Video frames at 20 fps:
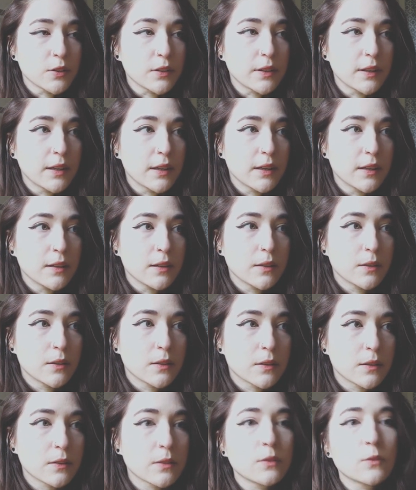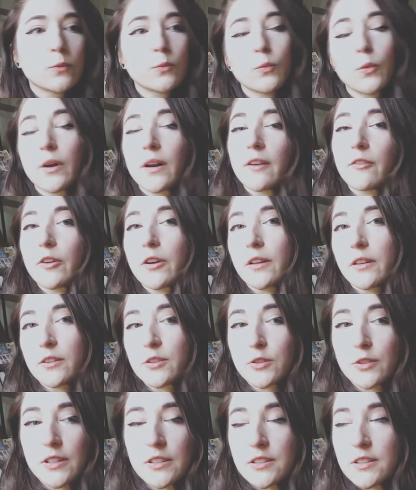usually in whatever
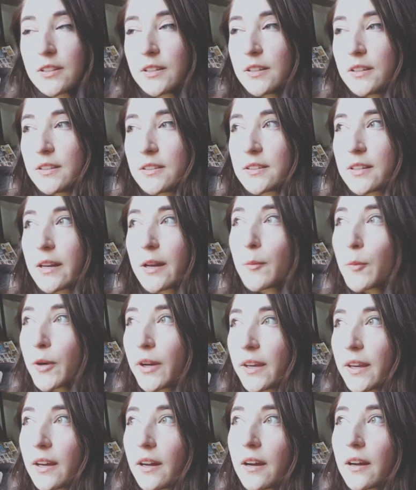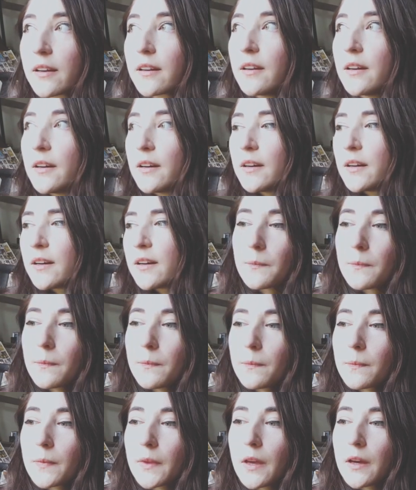illustration it is that I'm working on.
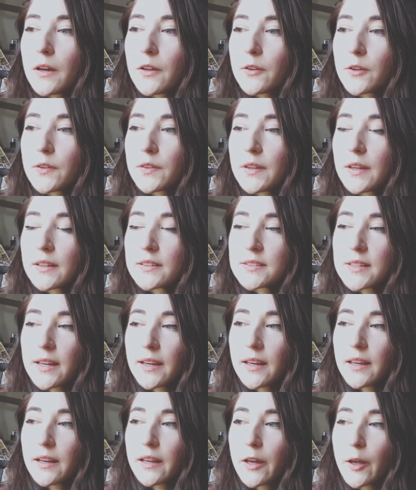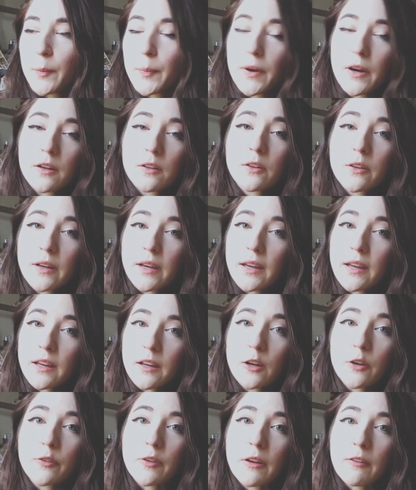Other things that can help are
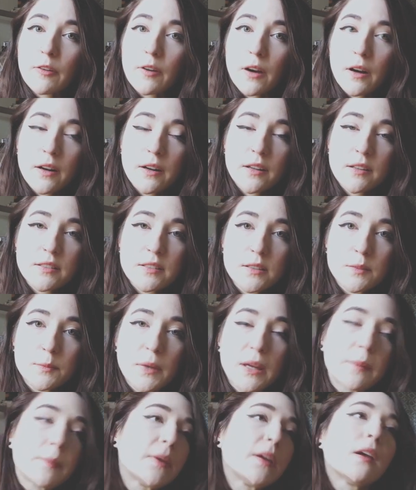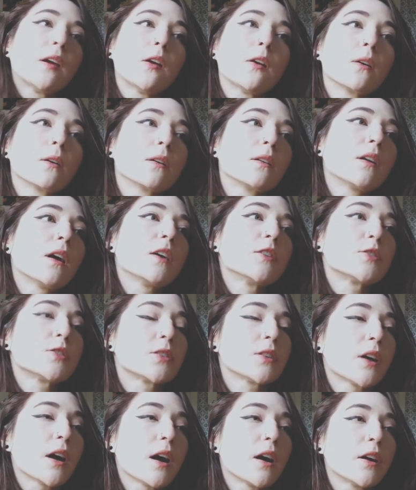looking at your favorite artists. Maybe you're
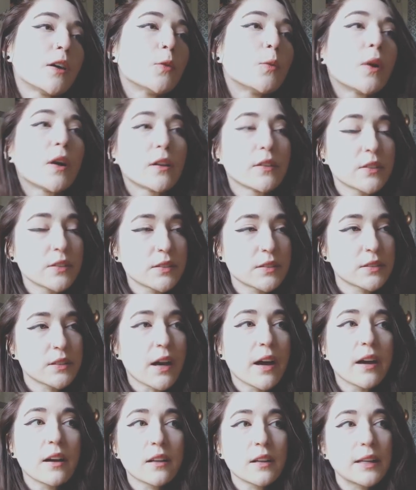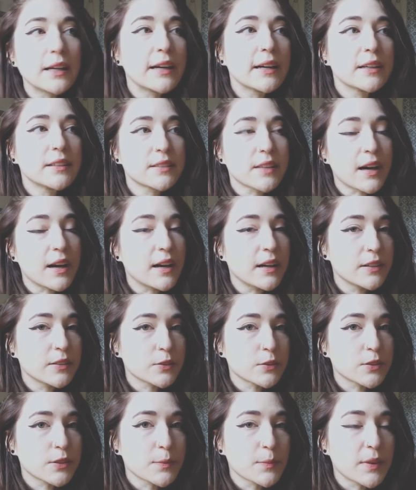not sure how you want to stylize
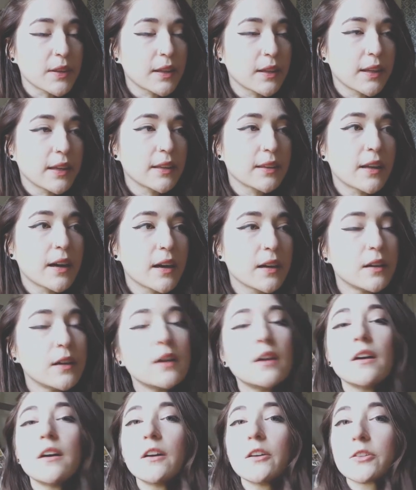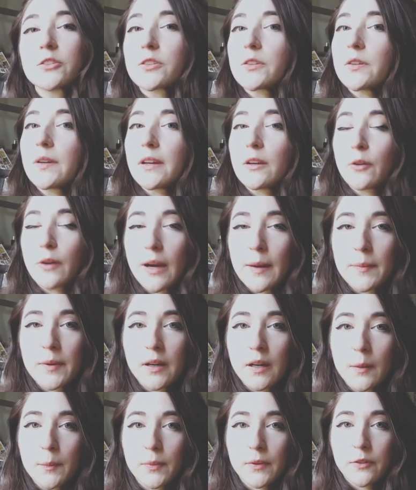eyes or something like that, so you can
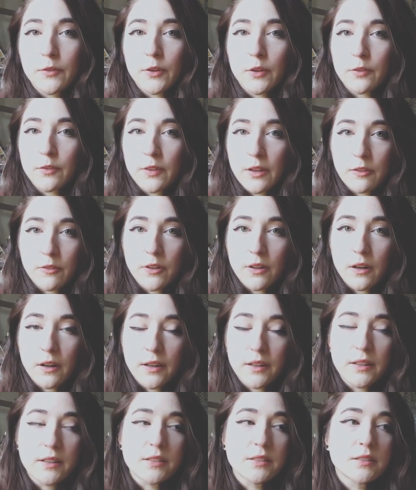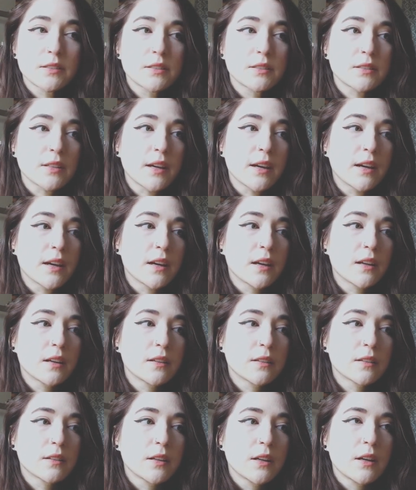grab a couple of your favorite artists
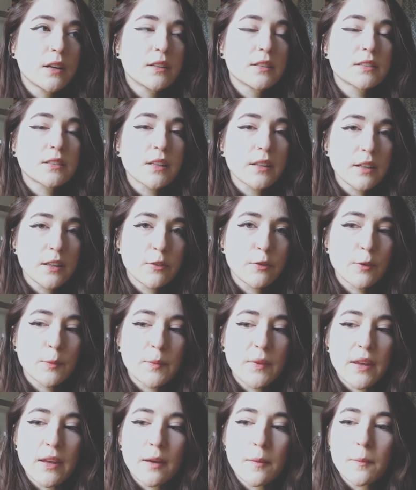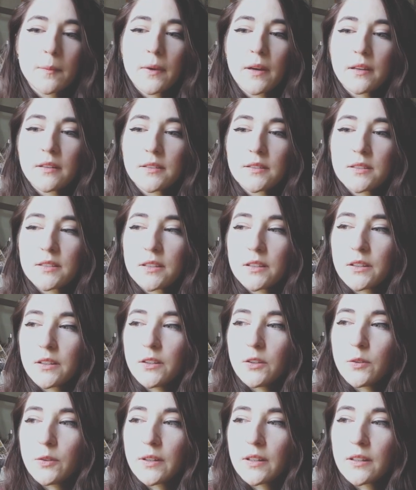and study from them
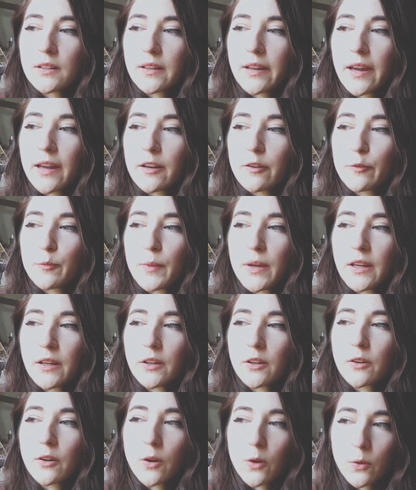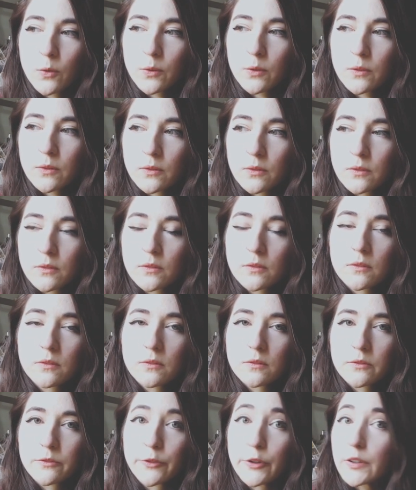until you can kind of make your own
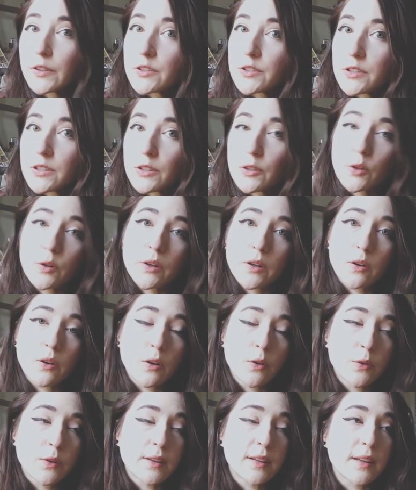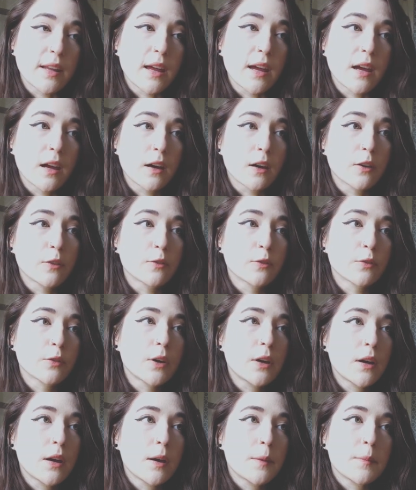version or your own thing
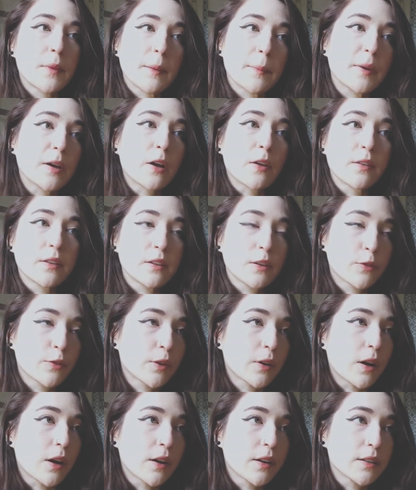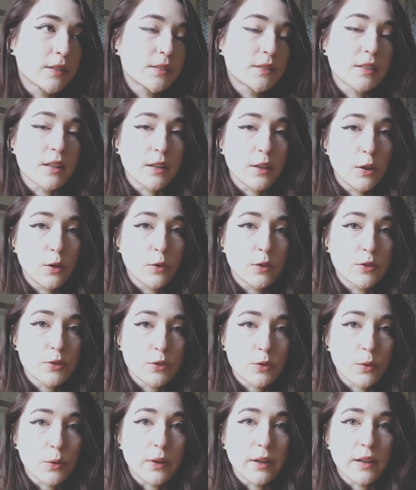of maybe all the different artists that
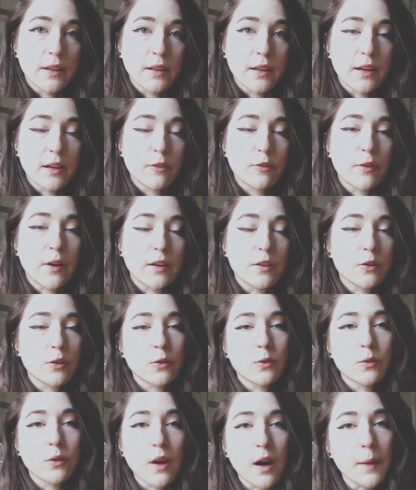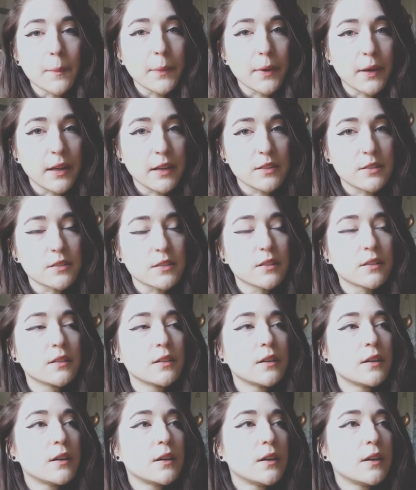you enjoy, like find your own
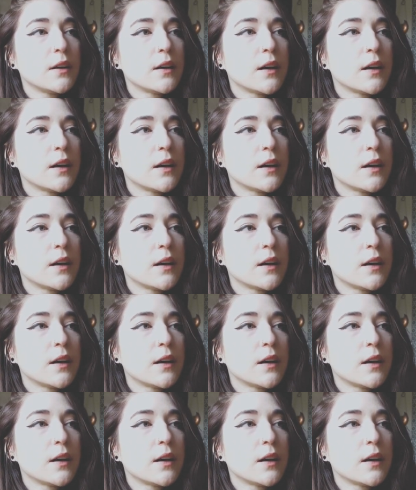combination.